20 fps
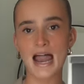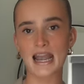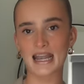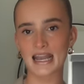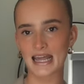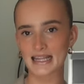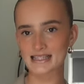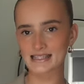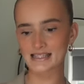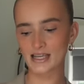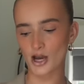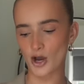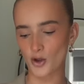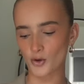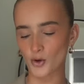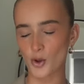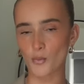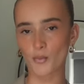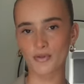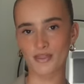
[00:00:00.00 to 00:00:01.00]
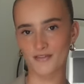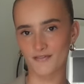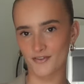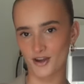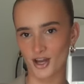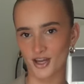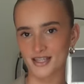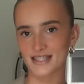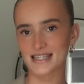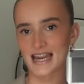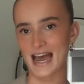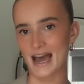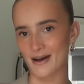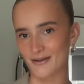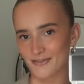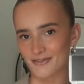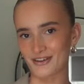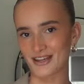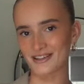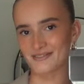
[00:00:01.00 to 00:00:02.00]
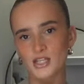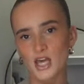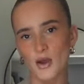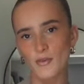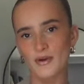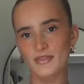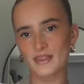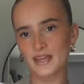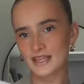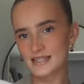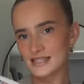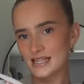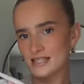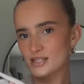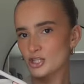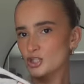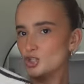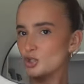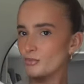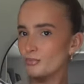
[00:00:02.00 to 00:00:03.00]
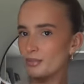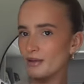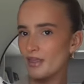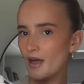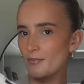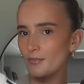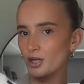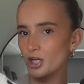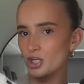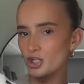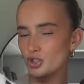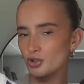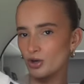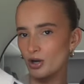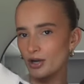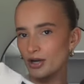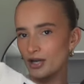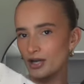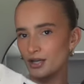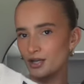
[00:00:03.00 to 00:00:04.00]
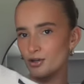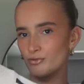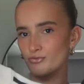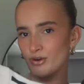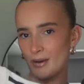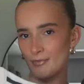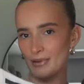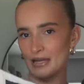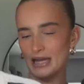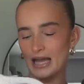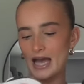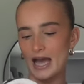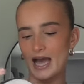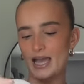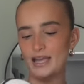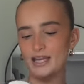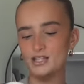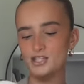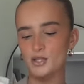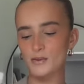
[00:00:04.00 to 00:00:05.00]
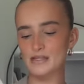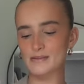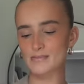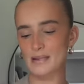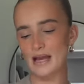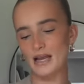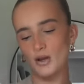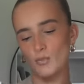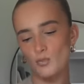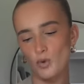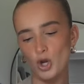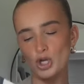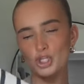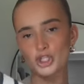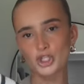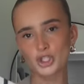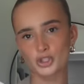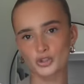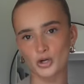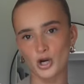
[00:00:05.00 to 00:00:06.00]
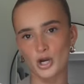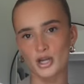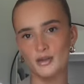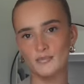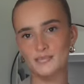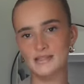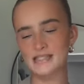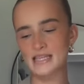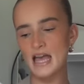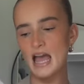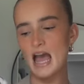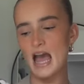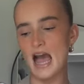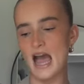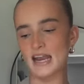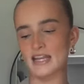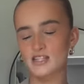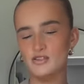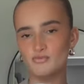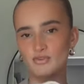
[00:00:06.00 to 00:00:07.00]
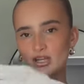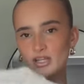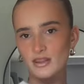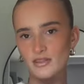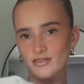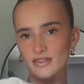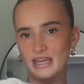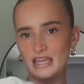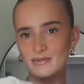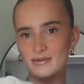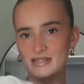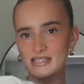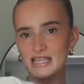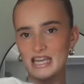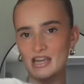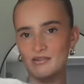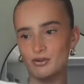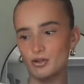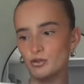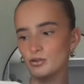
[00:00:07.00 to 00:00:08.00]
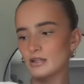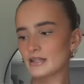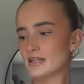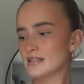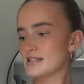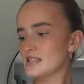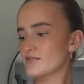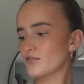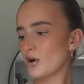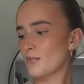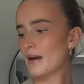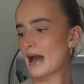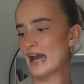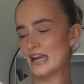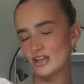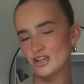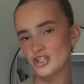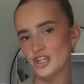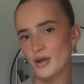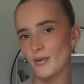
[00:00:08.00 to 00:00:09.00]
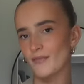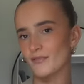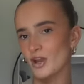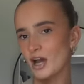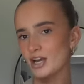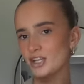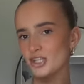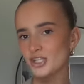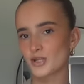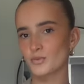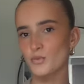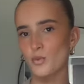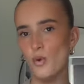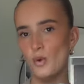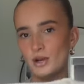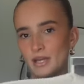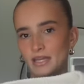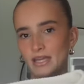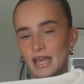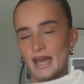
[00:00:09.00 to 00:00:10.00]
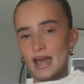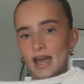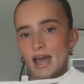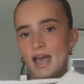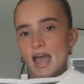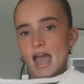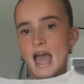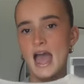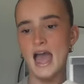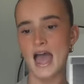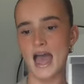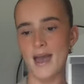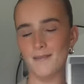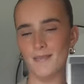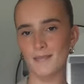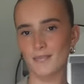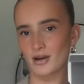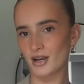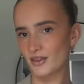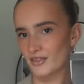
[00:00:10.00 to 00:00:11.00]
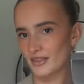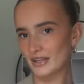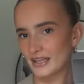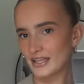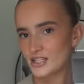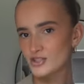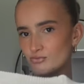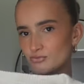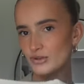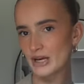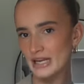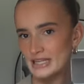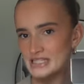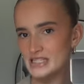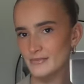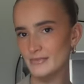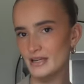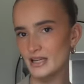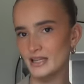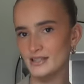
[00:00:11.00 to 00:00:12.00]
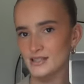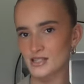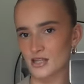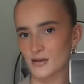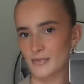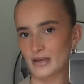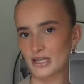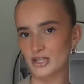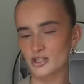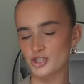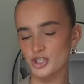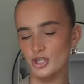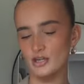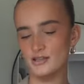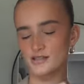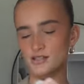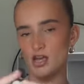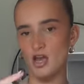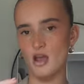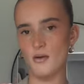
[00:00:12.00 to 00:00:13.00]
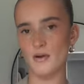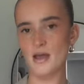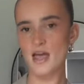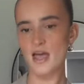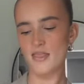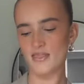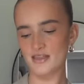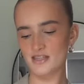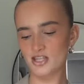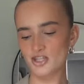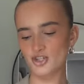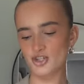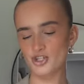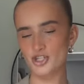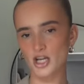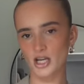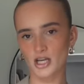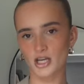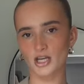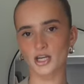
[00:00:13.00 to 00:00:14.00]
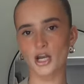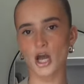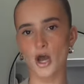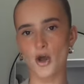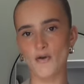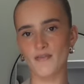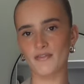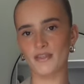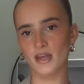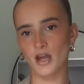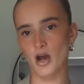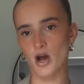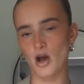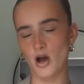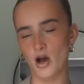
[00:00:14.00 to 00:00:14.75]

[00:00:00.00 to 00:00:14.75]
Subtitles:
let's get on with the first outfit. So this is the jumper that I'm going to try and replicate. So it's black and white stripes, and it's a really thick material. This is from H&M. I've not actually worn it yet, but I think it's really similar to the picture. So this is just like an over the